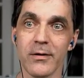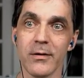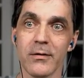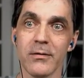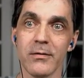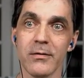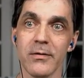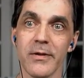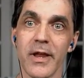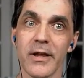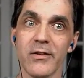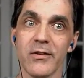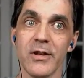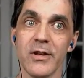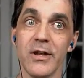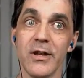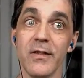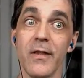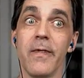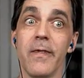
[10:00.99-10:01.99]
lets
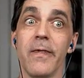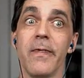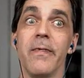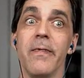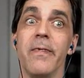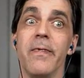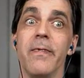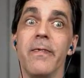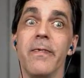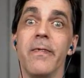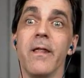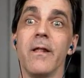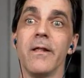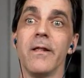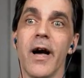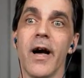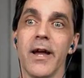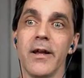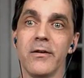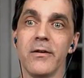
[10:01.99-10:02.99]
in the
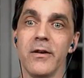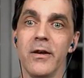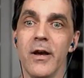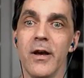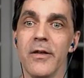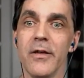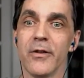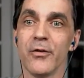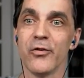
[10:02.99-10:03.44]
light. There's something